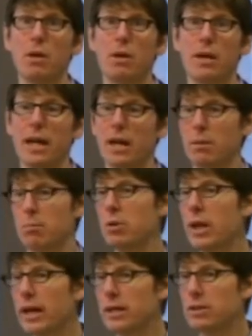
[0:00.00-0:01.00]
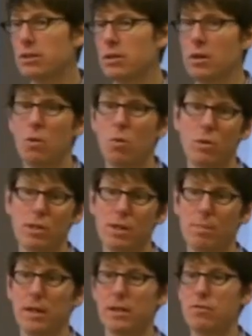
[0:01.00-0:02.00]
get a complaint or
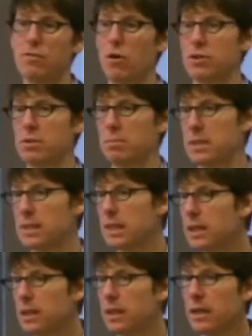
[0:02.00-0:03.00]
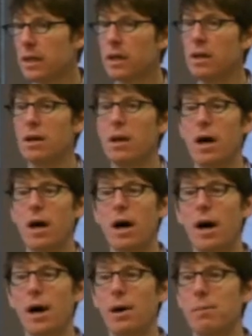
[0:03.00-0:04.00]
something is false and misleading.
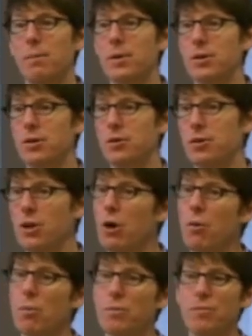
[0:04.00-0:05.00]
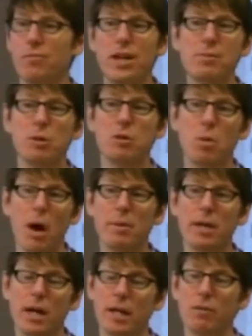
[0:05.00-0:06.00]
Um, you know, Facebook's
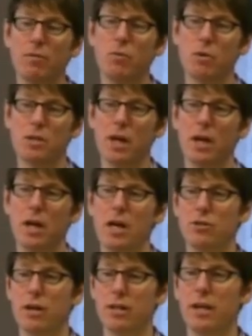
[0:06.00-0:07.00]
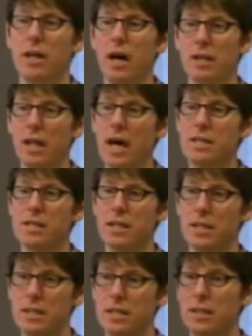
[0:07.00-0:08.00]
probably not going to enforce that contract unless
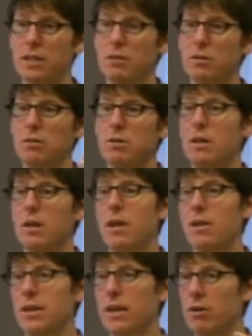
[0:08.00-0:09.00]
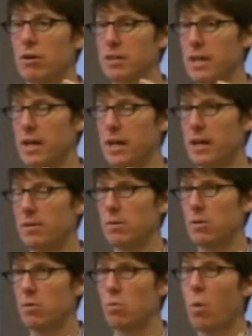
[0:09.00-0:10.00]
and until there is a
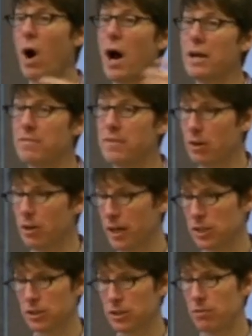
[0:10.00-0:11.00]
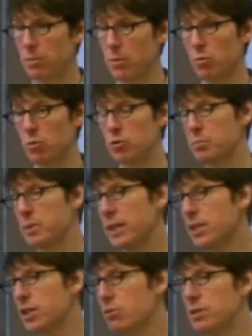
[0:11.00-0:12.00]
wide variation from the rules. But
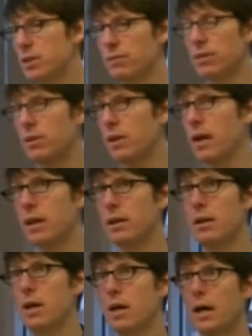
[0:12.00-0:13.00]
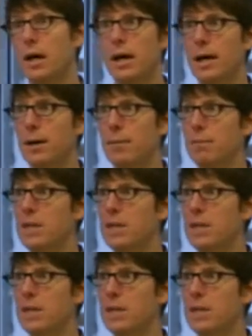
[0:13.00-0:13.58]
that's no different than um,